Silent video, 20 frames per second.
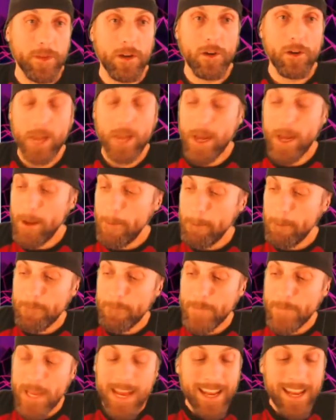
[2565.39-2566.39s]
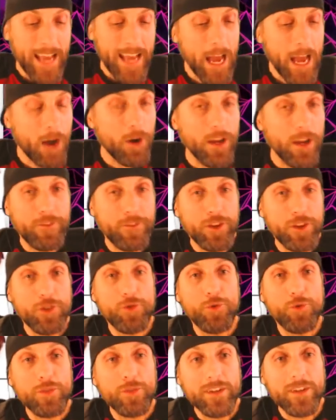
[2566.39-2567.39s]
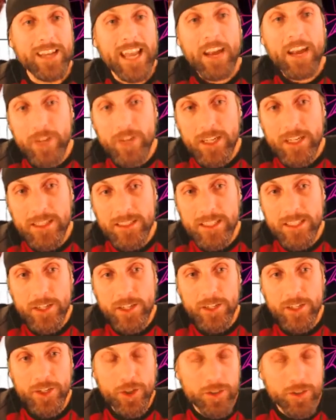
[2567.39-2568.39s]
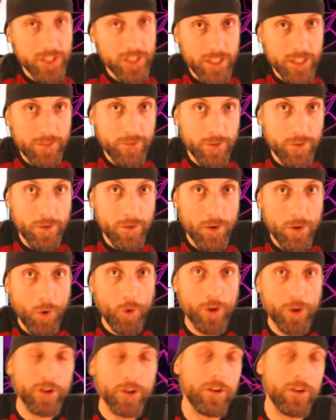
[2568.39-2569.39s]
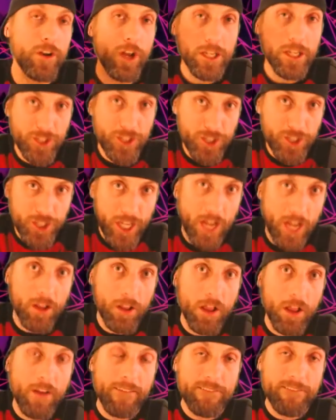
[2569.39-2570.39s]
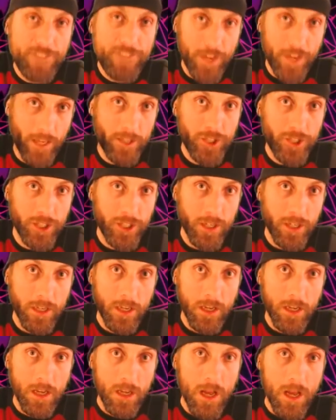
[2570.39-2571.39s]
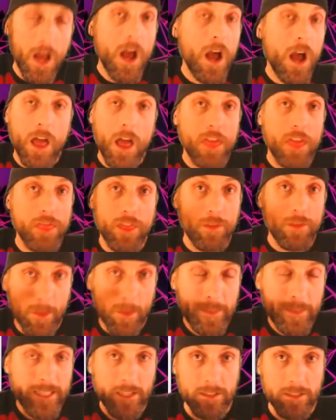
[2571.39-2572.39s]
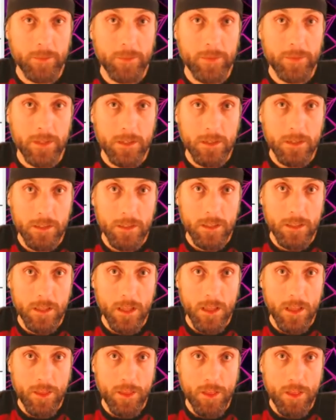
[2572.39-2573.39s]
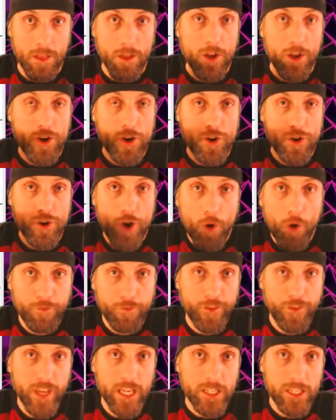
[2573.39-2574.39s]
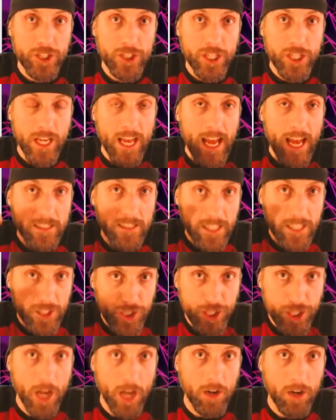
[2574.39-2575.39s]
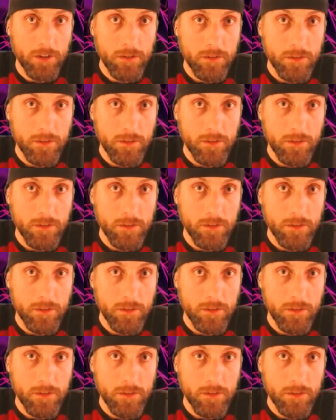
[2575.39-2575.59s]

Okay. Now, if you never considered your seafood or your shellfish, let me tell you something. No fish has a shell.